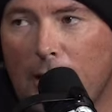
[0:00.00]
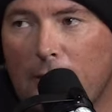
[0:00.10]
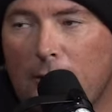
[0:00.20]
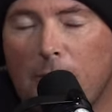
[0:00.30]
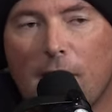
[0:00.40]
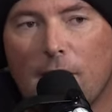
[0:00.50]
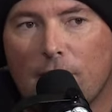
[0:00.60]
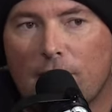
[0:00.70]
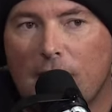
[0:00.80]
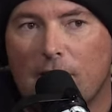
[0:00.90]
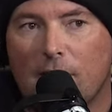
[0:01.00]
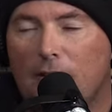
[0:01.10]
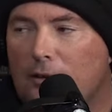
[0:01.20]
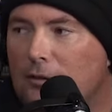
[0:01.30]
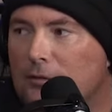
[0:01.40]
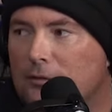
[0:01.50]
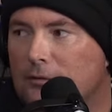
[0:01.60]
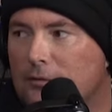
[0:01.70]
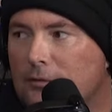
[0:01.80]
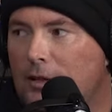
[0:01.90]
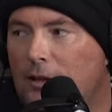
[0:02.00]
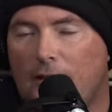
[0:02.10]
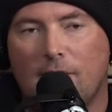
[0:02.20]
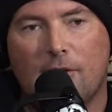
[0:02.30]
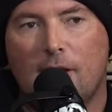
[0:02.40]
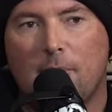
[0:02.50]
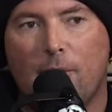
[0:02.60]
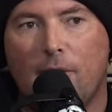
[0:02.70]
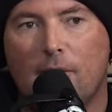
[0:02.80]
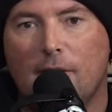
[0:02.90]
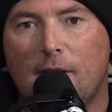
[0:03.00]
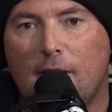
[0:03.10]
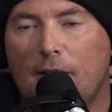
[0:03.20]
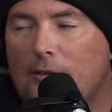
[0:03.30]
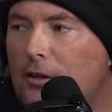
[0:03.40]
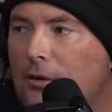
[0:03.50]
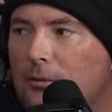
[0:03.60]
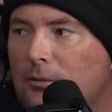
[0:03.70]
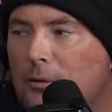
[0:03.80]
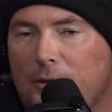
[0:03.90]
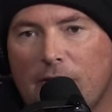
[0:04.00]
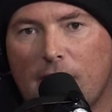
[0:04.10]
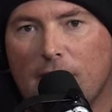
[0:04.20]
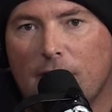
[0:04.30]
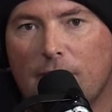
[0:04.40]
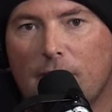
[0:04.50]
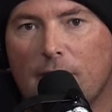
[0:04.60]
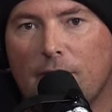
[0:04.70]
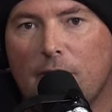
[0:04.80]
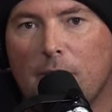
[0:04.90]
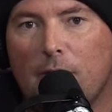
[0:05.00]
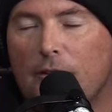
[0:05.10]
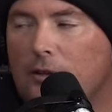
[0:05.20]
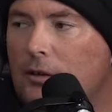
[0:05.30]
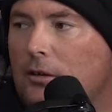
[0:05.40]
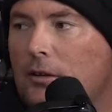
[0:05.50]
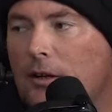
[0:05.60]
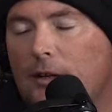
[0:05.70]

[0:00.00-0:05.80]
pedal to the metal all season long, and they just get burnt, and there's no appreciation for the work, you know.